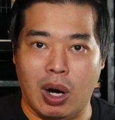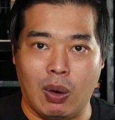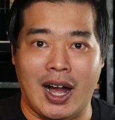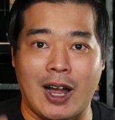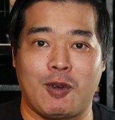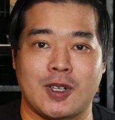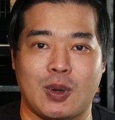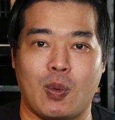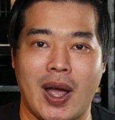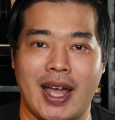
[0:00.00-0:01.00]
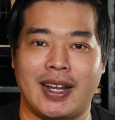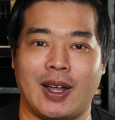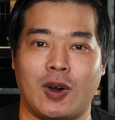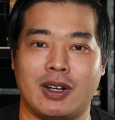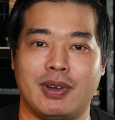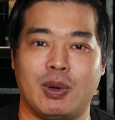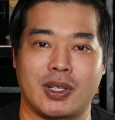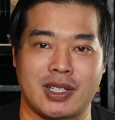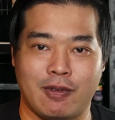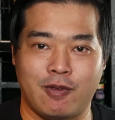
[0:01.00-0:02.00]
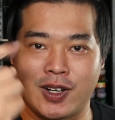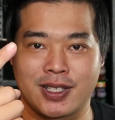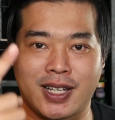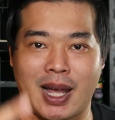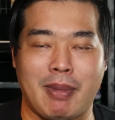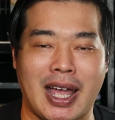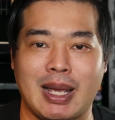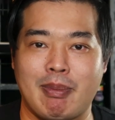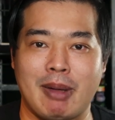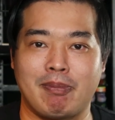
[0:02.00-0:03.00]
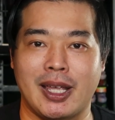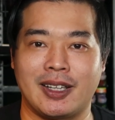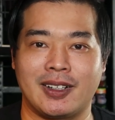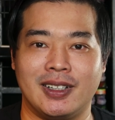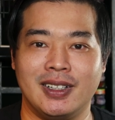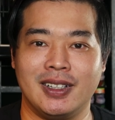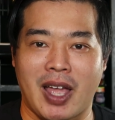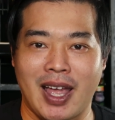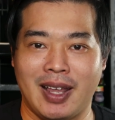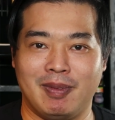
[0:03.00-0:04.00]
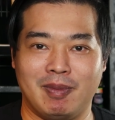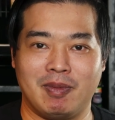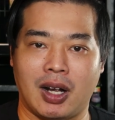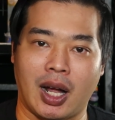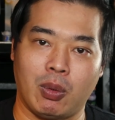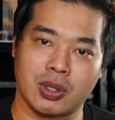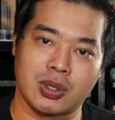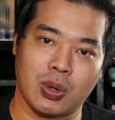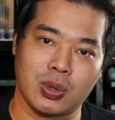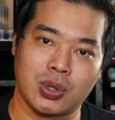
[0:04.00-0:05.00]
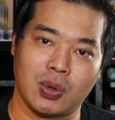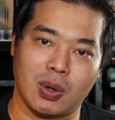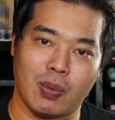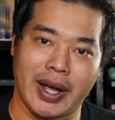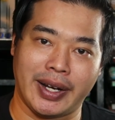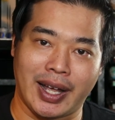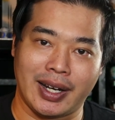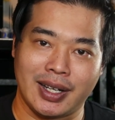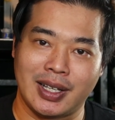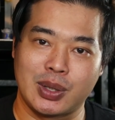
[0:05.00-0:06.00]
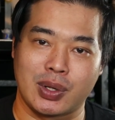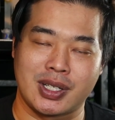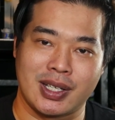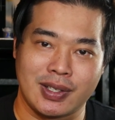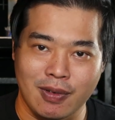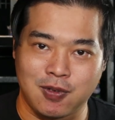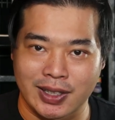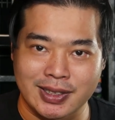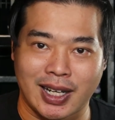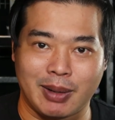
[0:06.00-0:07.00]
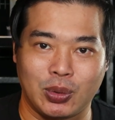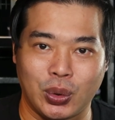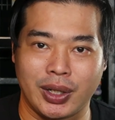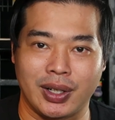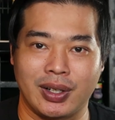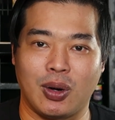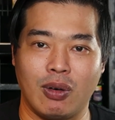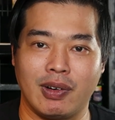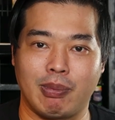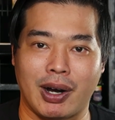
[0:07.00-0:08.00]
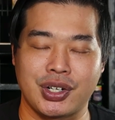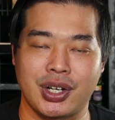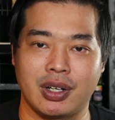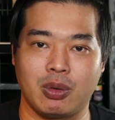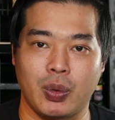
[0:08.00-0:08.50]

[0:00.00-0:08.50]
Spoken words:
While I was aware that Oliver was a first-time NMM painter and I was also aware that this was his first time doing overbrushing.